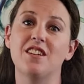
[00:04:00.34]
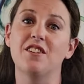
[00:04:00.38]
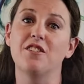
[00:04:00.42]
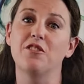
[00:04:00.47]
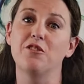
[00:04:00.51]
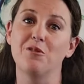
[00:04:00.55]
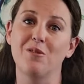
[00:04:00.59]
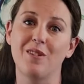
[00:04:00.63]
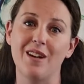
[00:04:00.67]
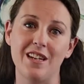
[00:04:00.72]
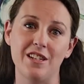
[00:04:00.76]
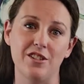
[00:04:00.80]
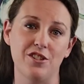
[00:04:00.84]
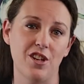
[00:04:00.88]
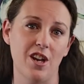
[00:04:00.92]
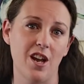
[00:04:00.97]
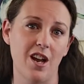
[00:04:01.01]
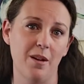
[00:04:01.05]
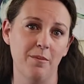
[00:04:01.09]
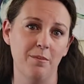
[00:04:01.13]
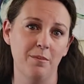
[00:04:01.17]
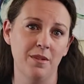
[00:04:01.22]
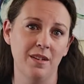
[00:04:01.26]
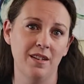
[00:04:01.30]
done a great
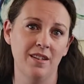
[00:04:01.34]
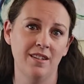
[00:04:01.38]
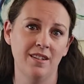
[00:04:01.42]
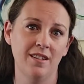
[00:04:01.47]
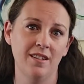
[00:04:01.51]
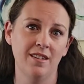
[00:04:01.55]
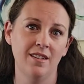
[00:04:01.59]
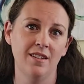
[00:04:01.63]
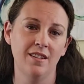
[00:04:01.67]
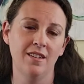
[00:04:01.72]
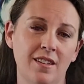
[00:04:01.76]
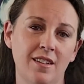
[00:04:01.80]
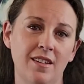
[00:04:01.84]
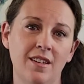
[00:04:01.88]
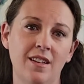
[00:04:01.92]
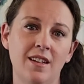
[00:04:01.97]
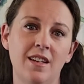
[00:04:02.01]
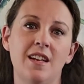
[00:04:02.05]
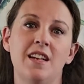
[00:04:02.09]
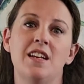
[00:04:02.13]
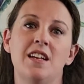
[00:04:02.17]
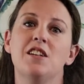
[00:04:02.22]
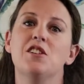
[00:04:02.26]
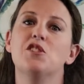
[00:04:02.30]
job.
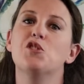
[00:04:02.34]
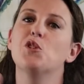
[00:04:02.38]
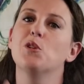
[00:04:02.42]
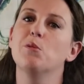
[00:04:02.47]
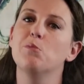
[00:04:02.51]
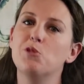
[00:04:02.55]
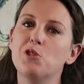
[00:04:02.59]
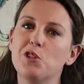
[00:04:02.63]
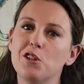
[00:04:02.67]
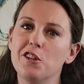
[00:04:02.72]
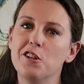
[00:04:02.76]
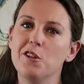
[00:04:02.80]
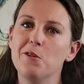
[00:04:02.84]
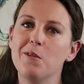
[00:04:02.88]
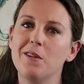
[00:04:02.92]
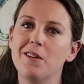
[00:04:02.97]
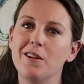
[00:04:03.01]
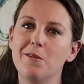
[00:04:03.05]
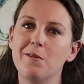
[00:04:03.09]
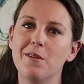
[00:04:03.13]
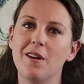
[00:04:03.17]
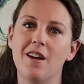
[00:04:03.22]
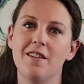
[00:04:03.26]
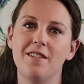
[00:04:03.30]
So I'm sure you're
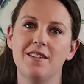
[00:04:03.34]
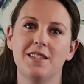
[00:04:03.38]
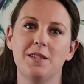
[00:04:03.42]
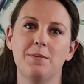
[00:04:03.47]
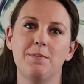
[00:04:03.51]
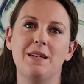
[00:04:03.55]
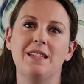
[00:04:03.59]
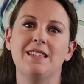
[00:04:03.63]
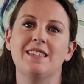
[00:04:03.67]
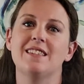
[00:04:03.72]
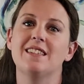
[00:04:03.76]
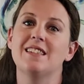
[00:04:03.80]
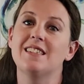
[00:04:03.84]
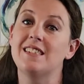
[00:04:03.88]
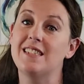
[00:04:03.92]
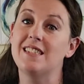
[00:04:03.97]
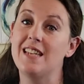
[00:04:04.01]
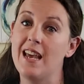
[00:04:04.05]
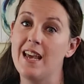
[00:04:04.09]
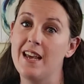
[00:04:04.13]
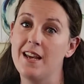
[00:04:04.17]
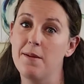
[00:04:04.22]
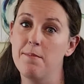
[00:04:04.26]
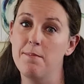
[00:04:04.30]
wondering what all this means, and let's
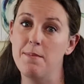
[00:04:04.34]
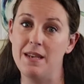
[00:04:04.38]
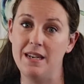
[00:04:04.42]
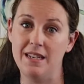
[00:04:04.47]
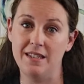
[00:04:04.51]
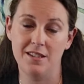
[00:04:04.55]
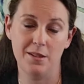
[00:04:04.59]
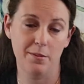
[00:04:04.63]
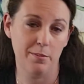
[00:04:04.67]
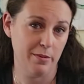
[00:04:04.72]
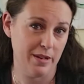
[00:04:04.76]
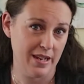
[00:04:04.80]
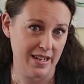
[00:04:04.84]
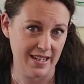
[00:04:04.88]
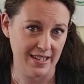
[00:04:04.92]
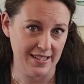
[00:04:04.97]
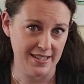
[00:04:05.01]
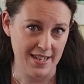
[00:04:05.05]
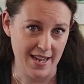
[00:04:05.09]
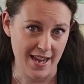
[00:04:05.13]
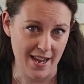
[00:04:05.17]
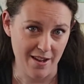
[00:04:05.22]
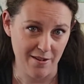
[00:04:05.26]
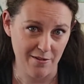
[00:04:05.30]
take a minute to break
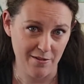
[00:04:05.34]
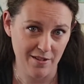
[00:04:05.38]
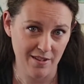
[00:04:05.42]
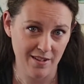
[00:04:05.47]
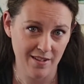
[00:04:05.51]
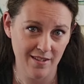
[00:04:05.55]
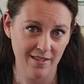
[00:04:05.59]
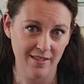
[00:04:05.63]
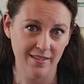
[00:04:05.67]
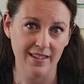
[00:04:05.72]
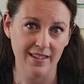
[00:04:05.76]
it down.